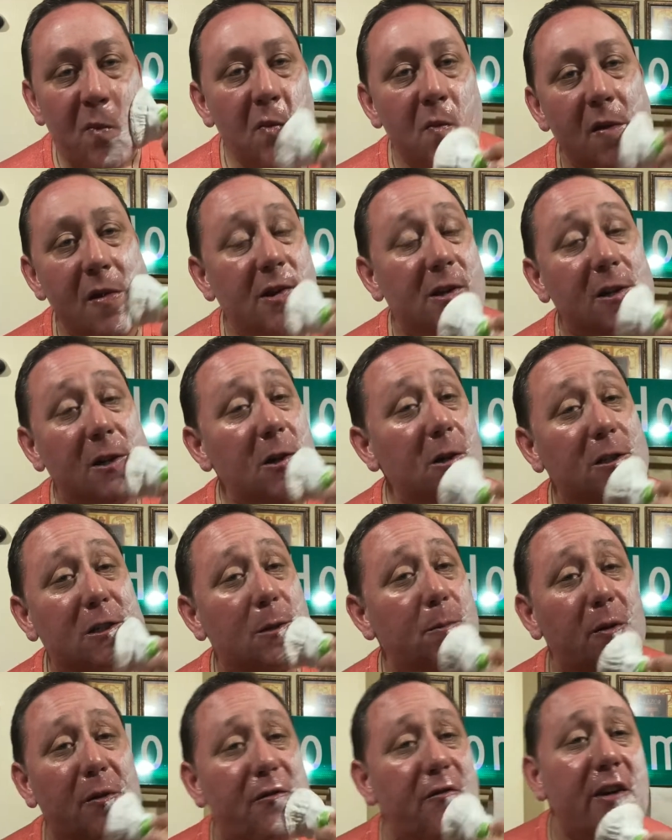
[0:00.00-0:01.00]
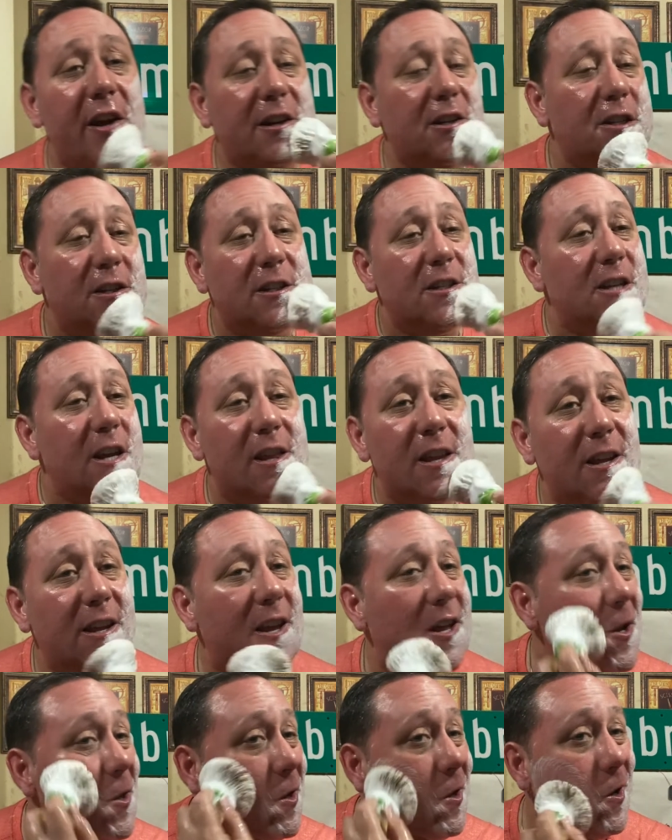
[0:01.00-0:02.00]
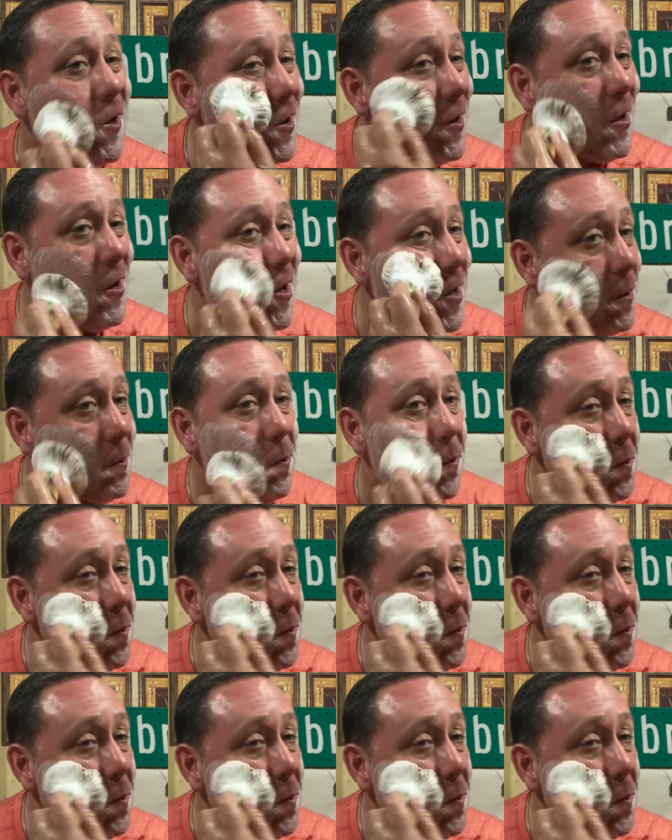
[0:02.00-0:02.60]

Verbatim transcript: as close to perfection as I think anything can get.